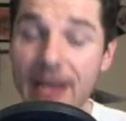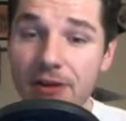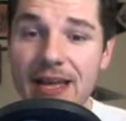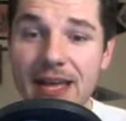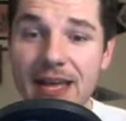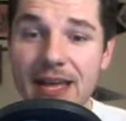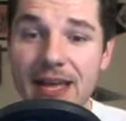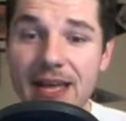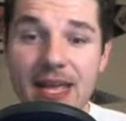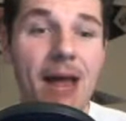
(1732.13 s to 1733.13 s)
here.
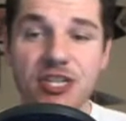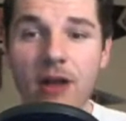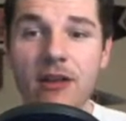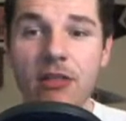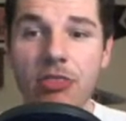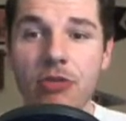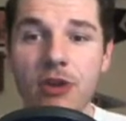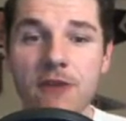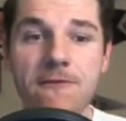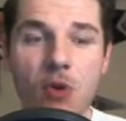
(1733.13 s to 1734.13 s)
He may
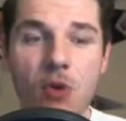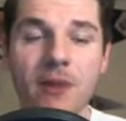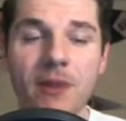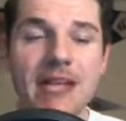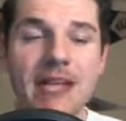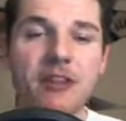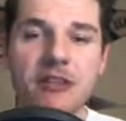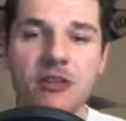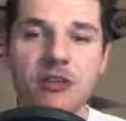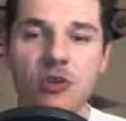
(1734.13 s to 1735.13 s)
not make it to
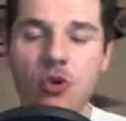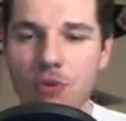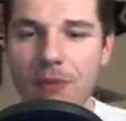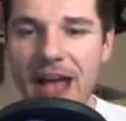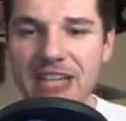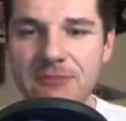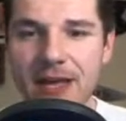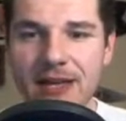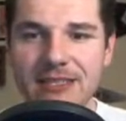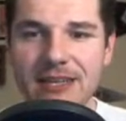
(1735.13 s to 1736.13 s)
134, but let's
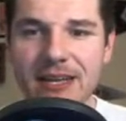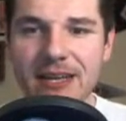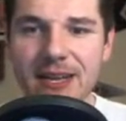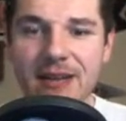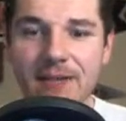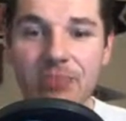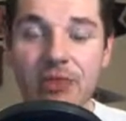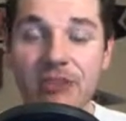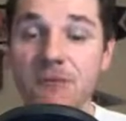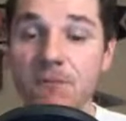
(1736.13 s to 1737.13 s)
look at the cornerbacks,
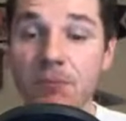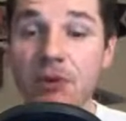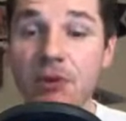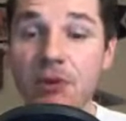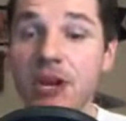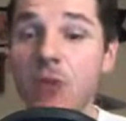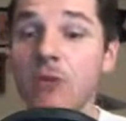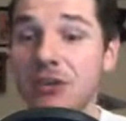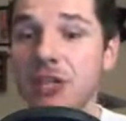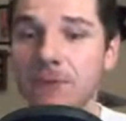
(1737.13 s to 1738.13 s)
because
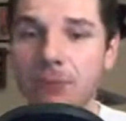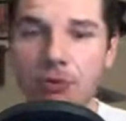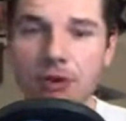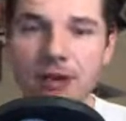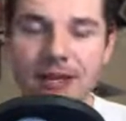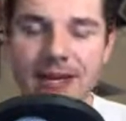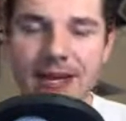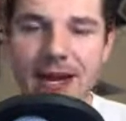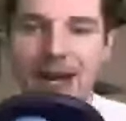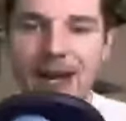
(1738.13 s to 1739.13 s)
there's some pretty good ones still on
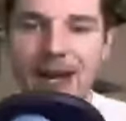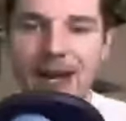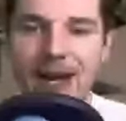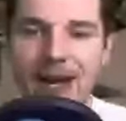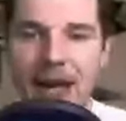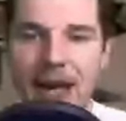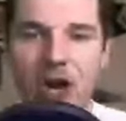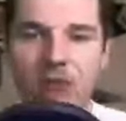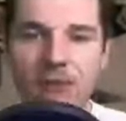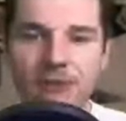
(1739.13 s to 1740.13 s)
the board.
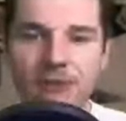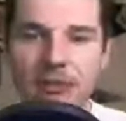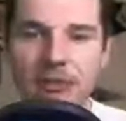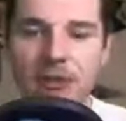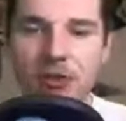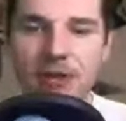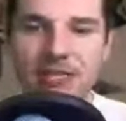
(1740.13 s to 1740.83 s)
I'm sure